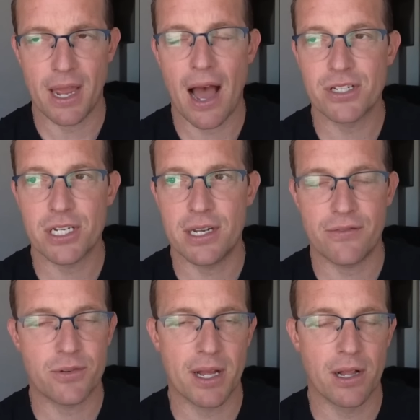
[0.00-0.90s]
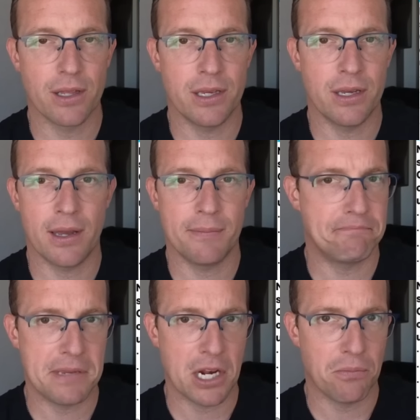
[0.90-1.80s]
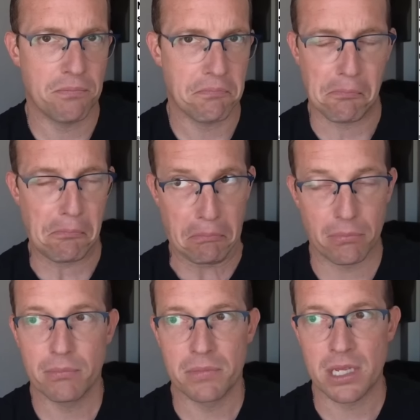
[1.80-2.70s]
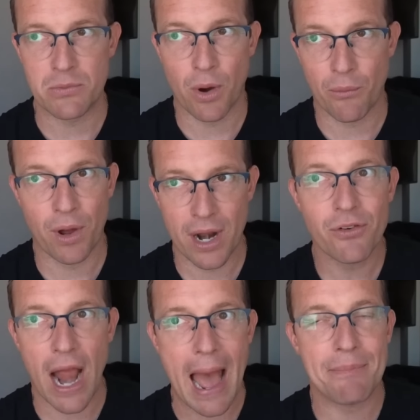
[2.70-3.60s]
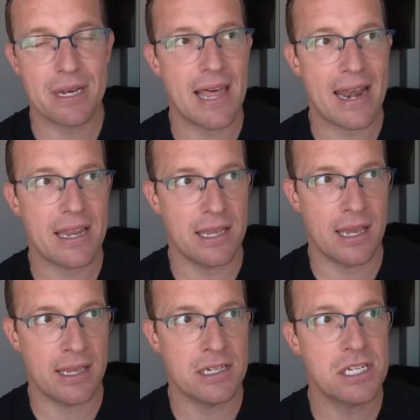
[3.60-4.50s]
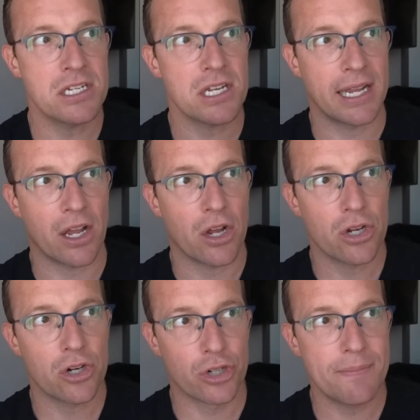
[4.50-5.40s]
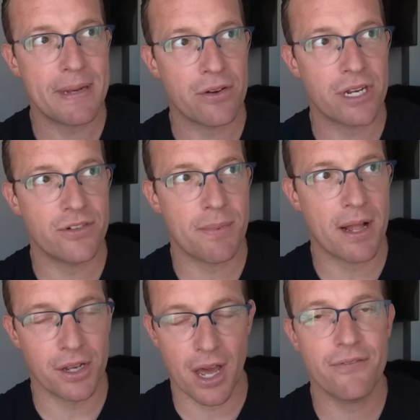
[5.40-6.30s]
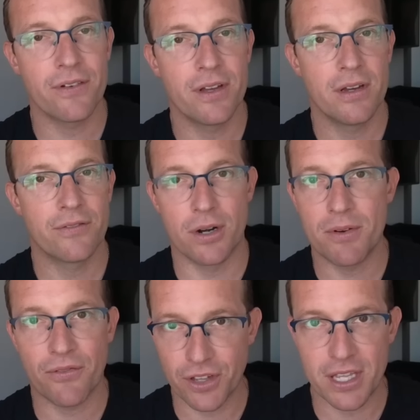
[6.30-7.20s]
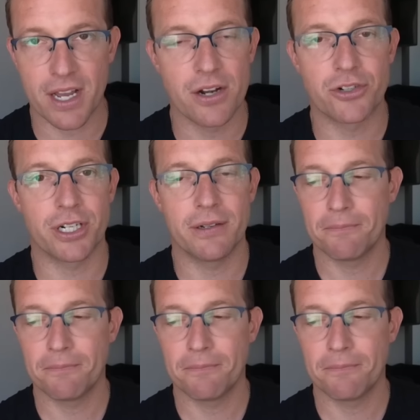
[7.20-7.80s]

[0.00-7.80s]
Obviously, Dave Chappelle, whatever happened in that instance, like, creeped out Dave Chappelle enough for him to flee the country.